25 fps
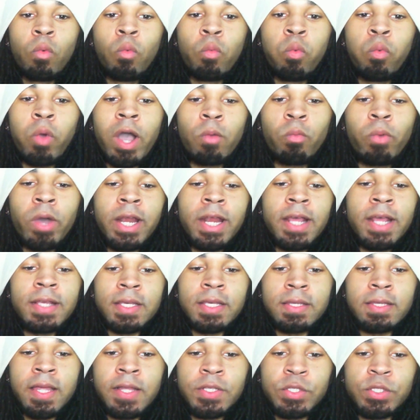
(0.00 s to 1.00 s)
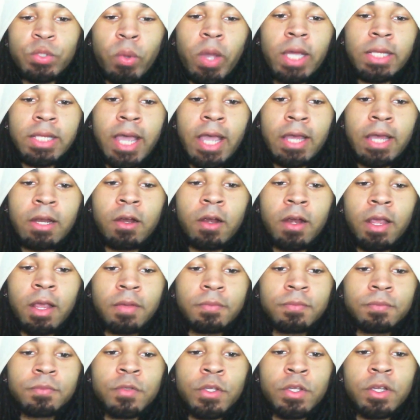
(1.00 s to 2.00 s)
What is it then, Twilight, all
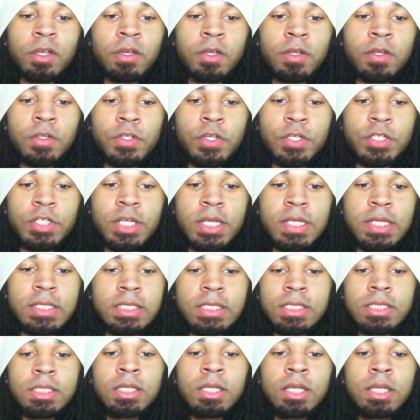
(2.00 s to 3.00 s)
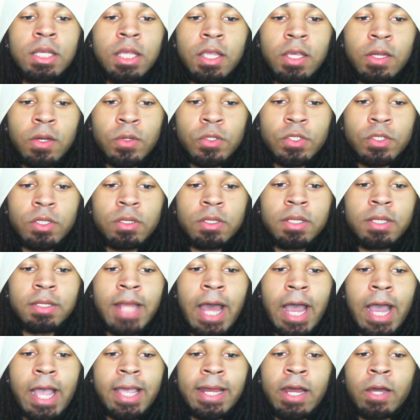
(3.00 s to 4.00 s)
right? You're just, you know, just
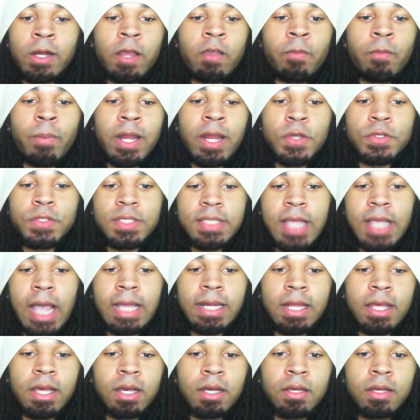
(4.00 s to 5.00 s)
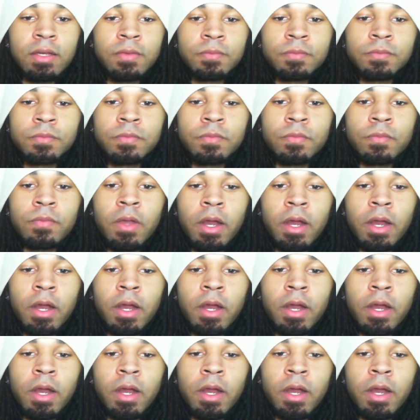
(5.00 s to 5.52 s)
knocking on everybody else's idea. All right?